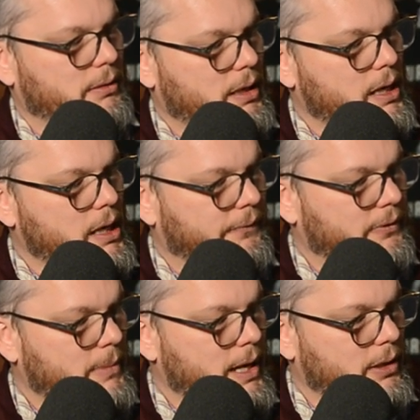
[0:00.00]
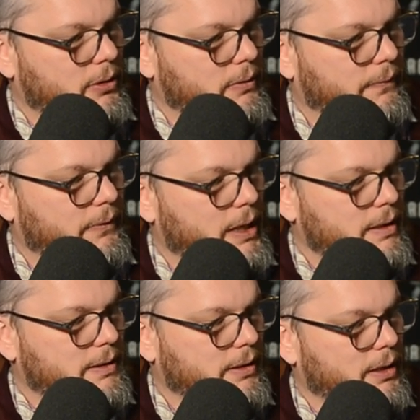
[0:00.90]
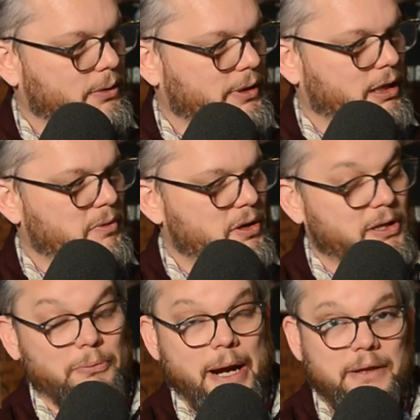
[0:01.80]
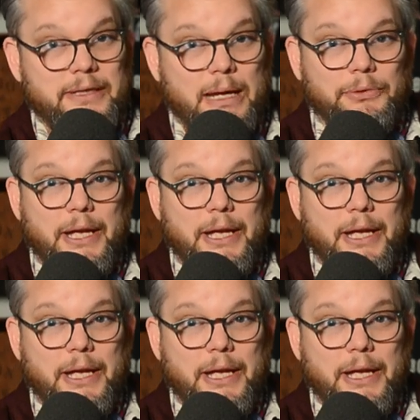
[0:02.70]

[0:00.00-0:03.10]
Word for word: uh, from my good friends uh, on the Community Roundtable.